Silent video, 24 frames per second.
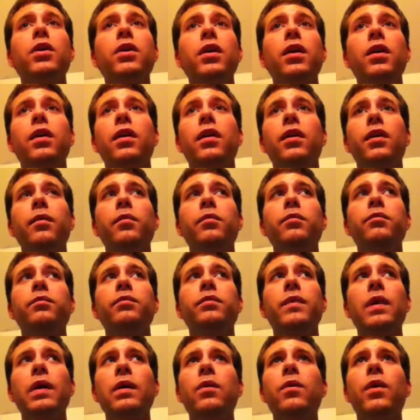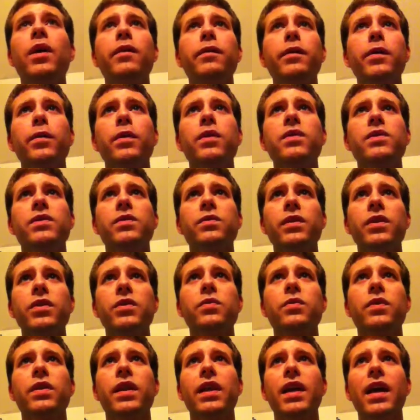There are quite a few words in
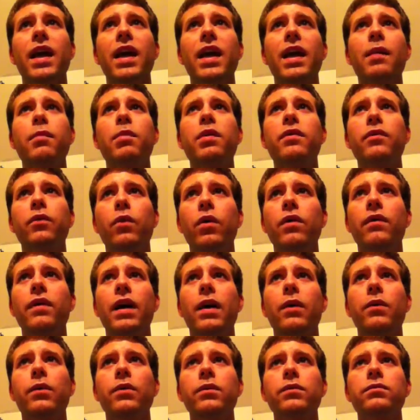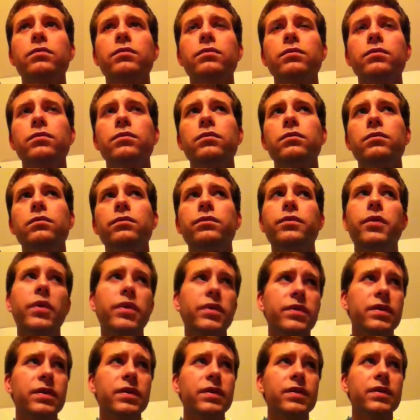Swedish with the K before a vowel. For
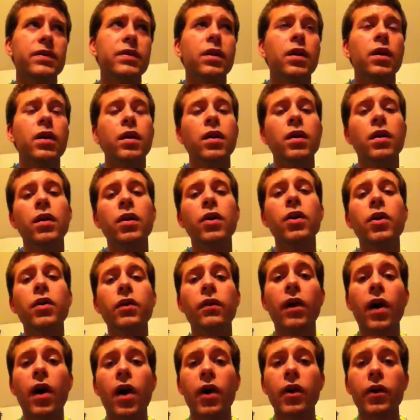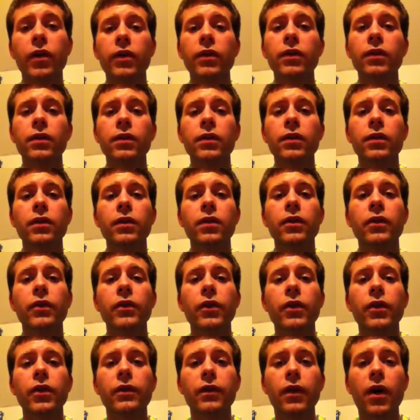instance, kvar,
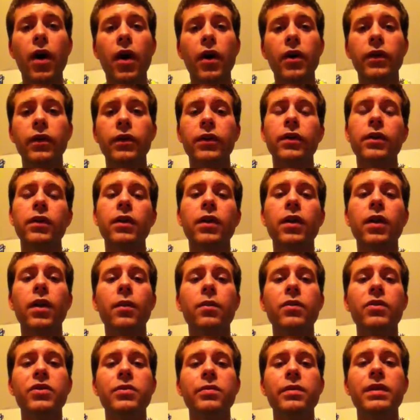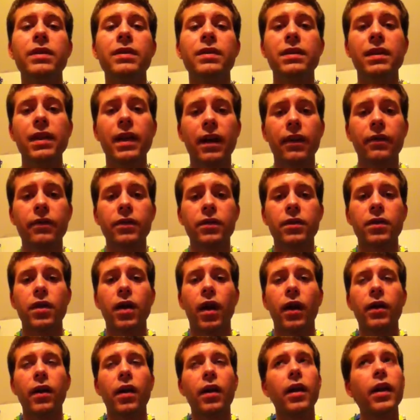kvar, which means left.
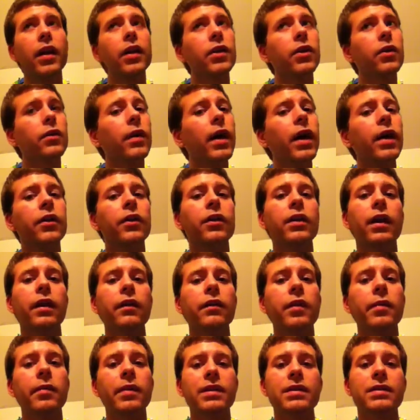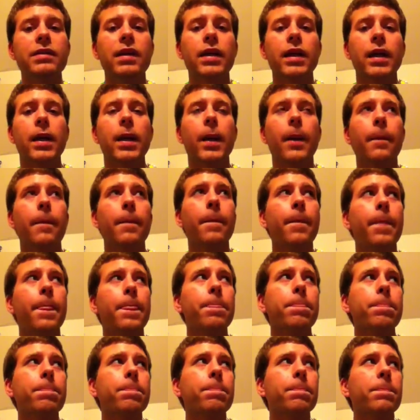And not like you're right and you're left. It means like,
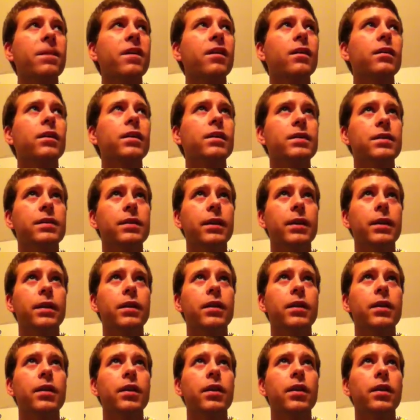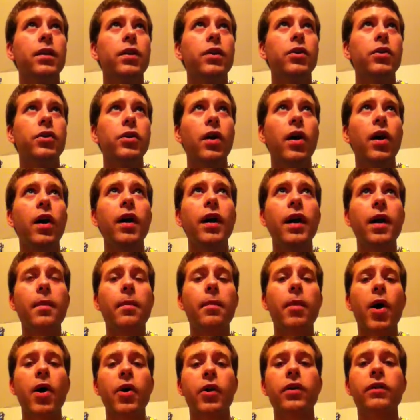let's see, jag är
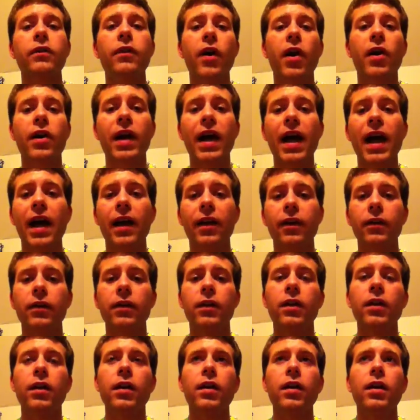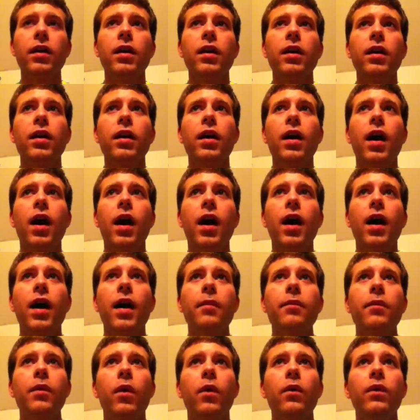bara kvar här.
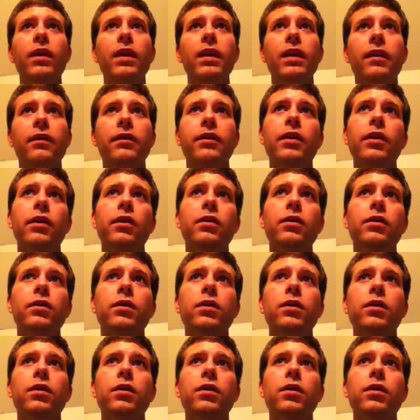I'm only left here.